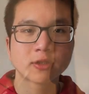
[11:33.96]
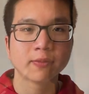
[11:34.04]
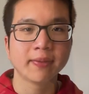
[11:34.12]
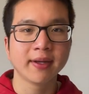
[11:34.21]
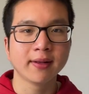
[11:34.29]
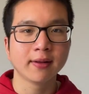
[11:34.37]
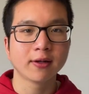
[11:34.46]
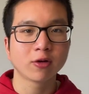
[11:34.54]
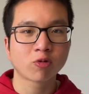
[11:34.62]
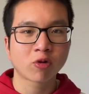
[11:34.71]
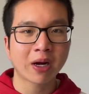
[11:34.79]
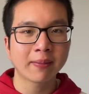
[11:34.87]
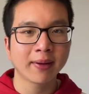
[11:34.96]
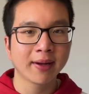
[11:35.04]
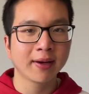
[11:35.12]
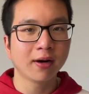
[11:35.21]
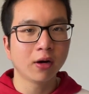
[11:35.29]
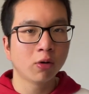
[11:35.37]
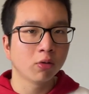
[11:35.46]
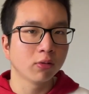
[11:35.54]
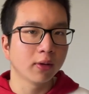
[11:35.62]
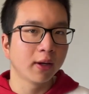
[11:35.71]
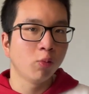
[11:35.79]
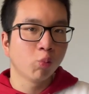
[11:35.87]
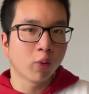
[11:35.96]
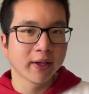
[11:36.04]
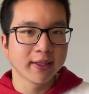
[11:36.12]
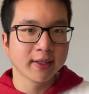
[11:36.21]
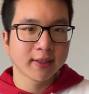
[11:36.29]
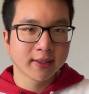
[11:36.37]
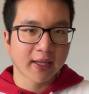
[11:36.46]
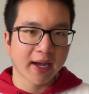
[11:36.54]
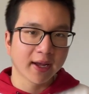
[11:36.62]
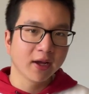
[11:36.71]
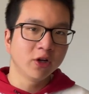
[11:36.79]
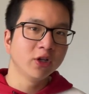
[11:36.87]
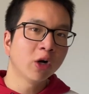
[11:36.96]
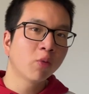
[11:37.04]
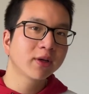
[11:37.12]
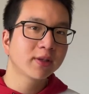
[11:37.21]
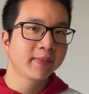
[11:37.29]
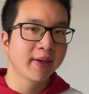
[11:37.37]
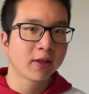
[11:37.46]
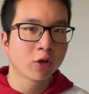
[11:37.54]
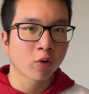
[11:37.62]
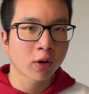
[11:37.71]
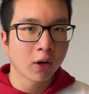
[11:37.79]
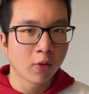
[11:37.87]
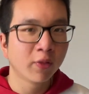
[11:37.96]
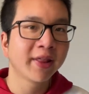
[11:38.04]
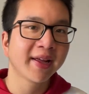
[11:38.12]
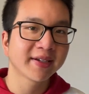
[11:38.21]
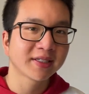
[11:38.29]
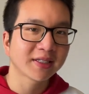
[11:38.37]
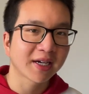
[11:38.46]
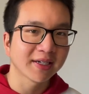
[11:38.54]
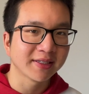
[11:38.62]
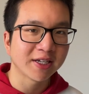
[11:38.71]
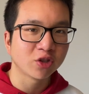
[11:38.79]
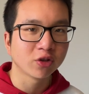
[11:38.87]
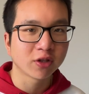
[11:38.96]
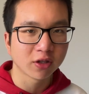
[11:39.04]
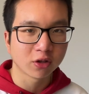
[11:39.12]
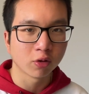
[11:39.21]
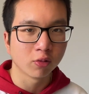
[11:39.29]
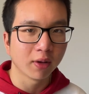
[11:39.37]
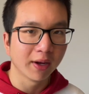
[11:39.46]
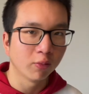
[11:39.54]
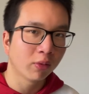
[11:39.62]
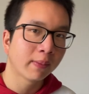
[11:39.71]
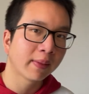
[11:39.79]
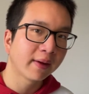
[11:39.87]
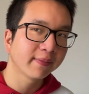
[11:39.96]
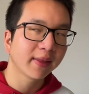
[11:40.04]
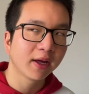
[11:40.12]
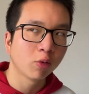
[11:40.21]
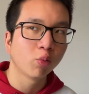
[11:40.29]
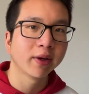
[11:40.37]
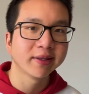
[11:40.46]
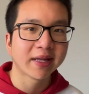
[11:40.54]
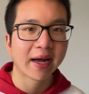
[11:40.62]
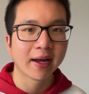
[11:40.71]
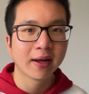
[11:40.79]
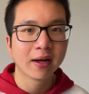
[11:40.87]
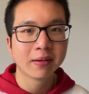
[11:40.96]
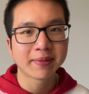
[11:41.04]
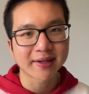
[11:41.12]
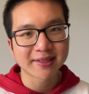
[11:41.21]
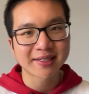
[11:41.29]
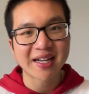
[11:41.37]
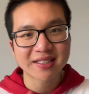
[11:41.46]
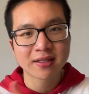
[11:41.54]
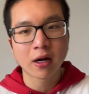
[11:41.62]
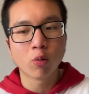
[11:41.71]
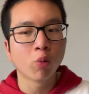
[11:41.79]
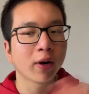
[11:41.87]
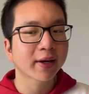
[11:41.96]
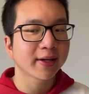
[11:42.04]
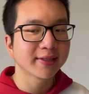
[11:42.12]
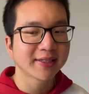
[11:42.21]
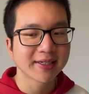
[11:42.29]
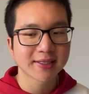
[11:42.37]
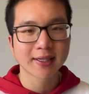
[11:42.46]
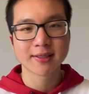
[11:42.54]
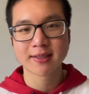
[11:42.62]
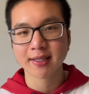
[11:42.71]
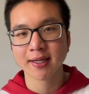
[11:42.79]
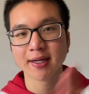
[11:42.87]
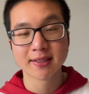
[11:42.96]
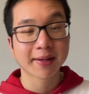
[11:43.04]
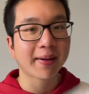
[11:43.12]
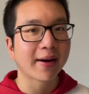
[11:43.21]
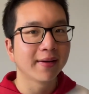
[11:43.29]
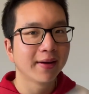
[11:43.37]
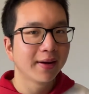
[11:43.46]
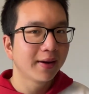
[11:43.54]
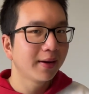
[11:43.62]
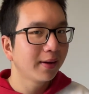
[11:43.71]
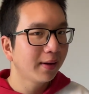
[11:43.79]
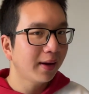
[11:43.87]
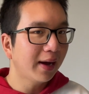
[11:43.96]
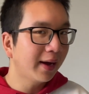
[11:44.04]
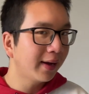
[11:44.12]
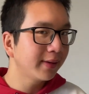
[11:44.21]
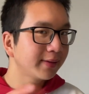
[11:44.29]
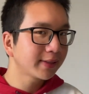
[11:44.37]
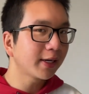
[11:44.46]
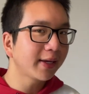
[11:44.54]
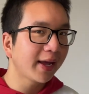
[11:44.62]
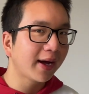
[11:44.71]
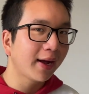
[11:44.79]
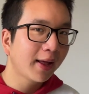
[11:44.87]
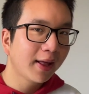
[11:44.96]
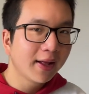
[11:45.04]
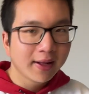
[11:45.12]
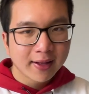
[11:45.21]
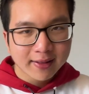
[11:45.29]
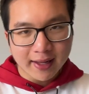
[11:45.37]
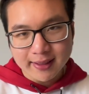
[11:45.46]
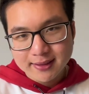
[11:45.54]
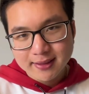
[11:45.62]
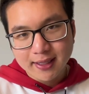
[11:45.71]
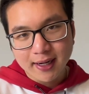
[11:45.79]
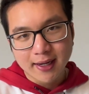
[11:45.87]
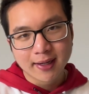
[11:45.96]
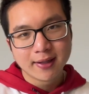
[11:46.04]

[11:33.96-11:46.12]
to be cramming it all in one day. You don't want to be doing all the exercise that you could do in 1 month and 1 day, because that's not what consistency is about. And so yeah, that's the